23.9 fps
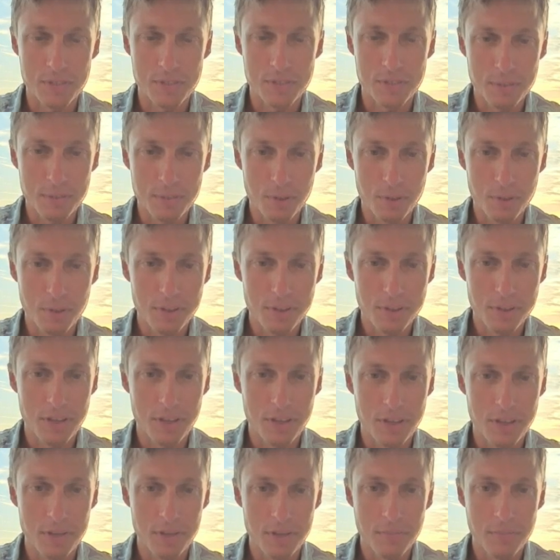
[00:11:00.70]
plugin and
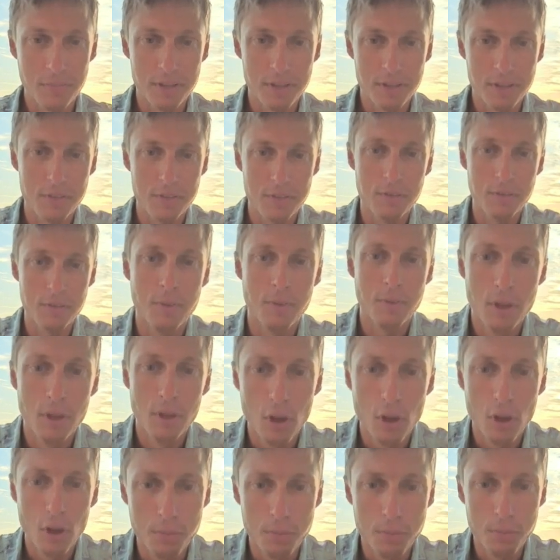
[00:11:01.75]
make them
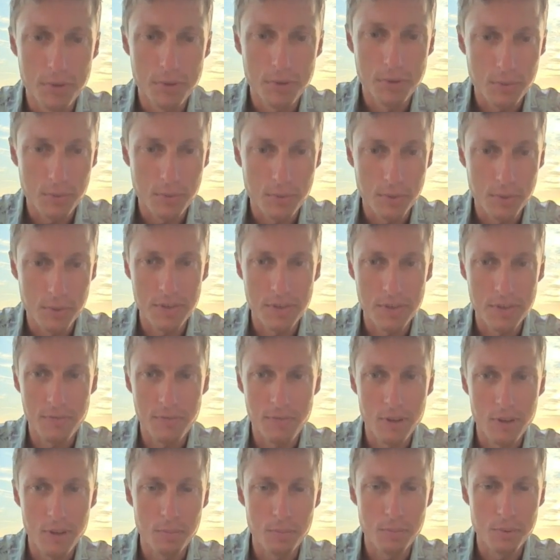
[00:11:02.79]
open source and
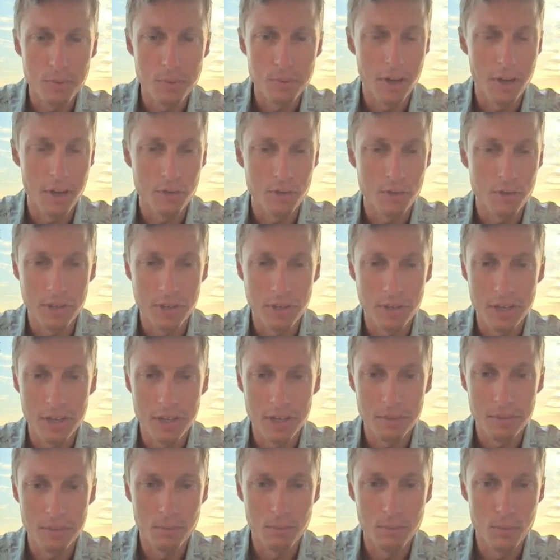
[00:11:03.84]
available to create
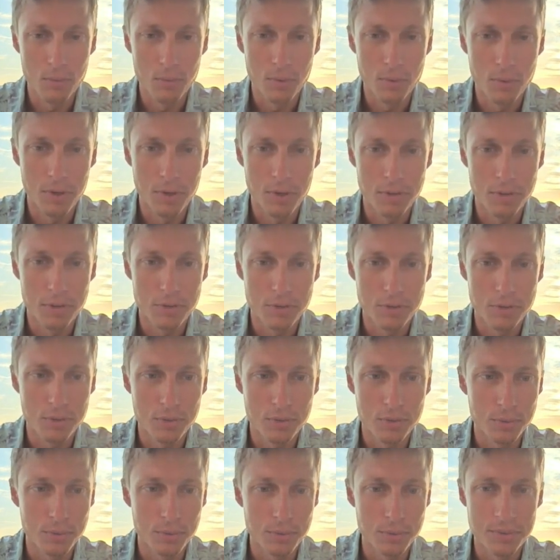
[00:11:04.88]
more
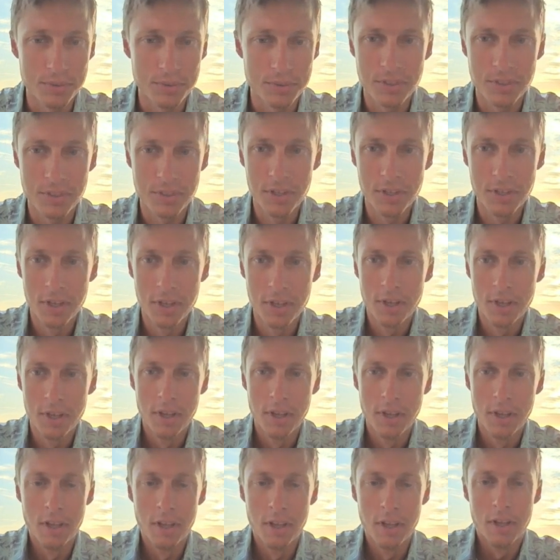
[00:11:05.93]
tools
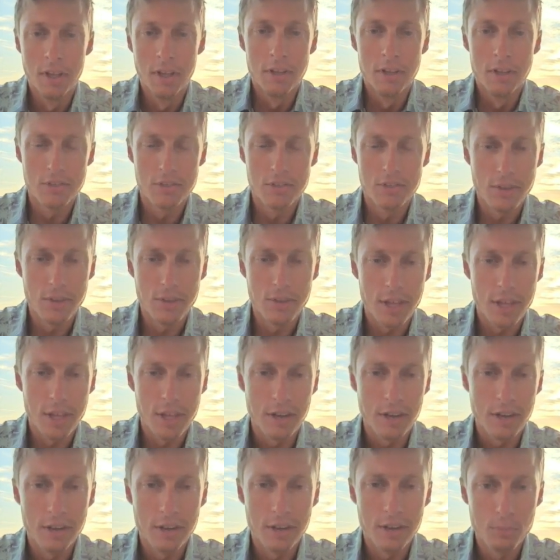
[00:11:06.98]
so that
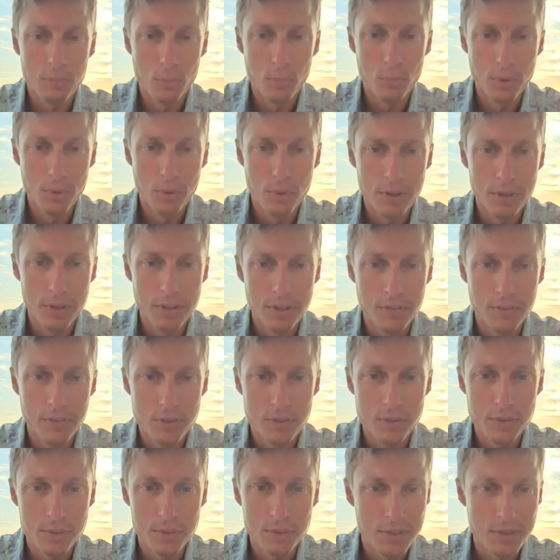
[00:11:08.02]
more individuals
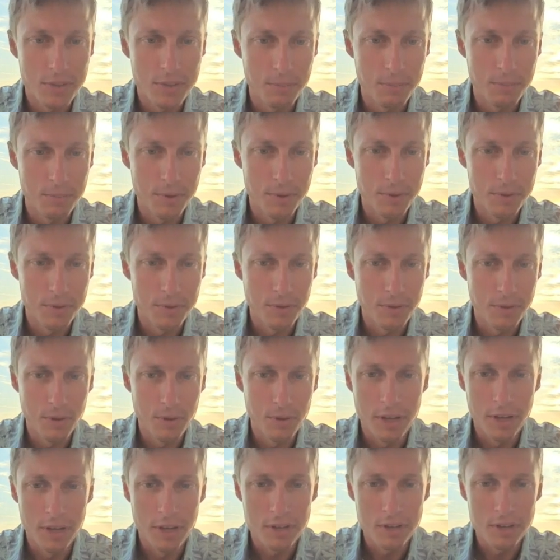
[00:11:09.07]
can build their own
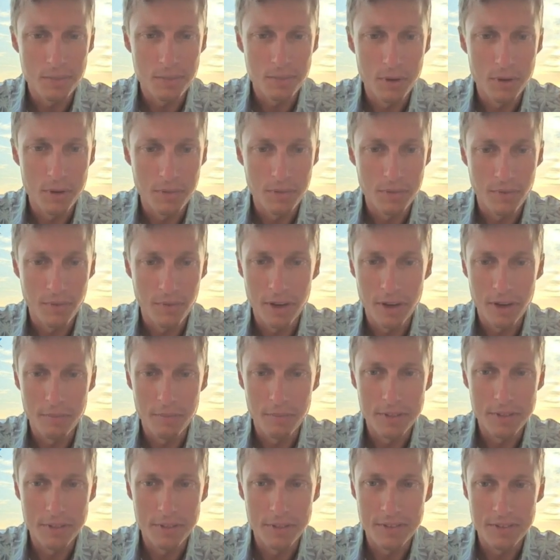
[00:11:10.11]
smart
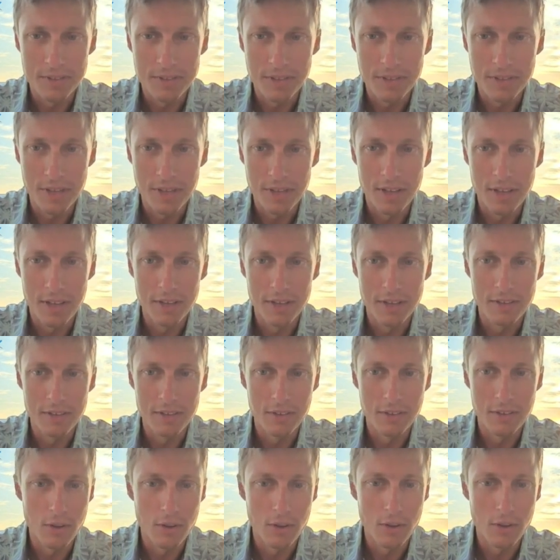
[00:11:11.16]
environments, and
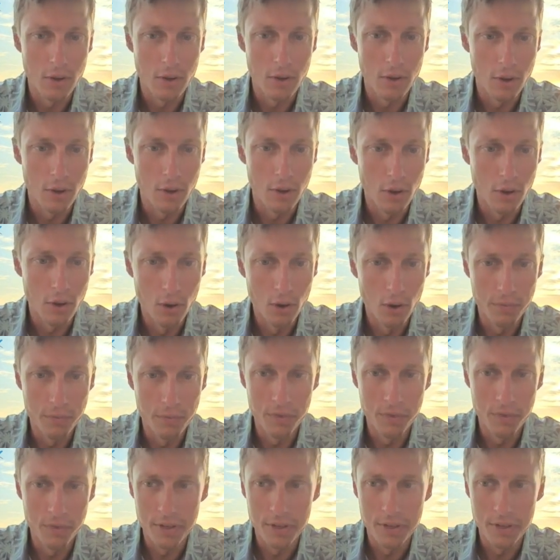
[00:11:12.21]

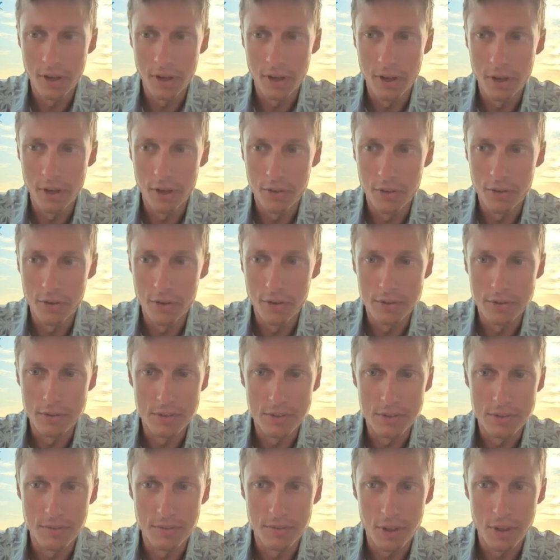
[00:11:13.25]
hopefully other
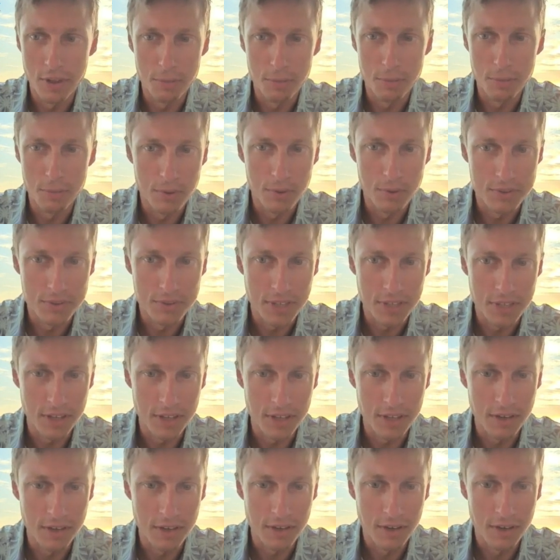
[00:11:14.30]
developers can
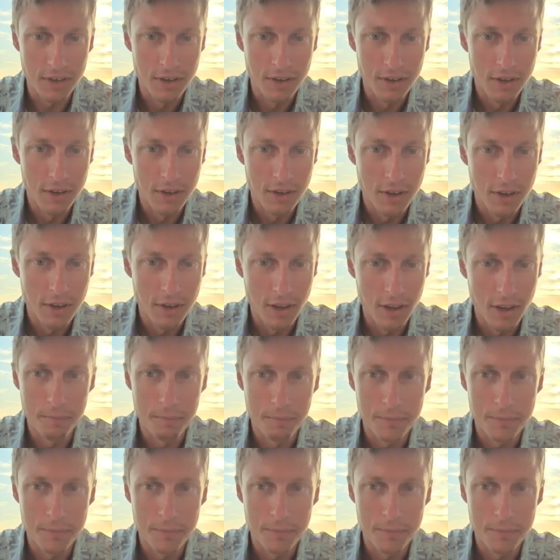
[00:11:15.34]
help,